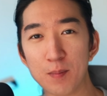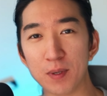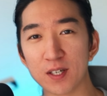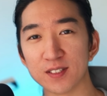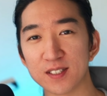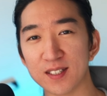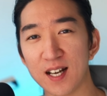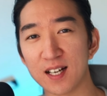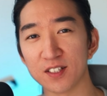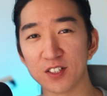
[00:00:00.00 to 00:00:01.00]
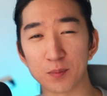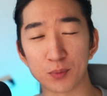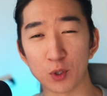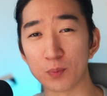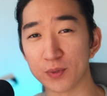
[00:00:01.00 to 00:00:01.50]
because it's not in an
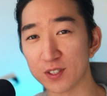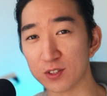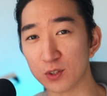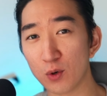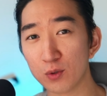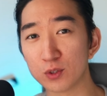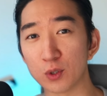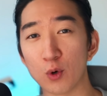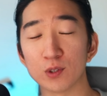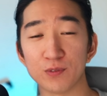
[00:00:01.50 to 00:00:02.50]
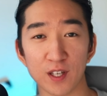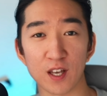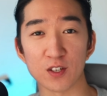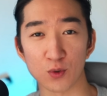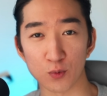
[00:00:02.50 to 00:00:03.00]
appropriate zone to host
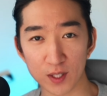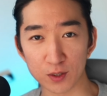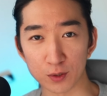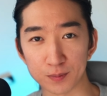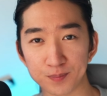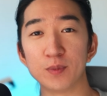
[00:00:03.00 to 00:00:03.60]
vacation rental.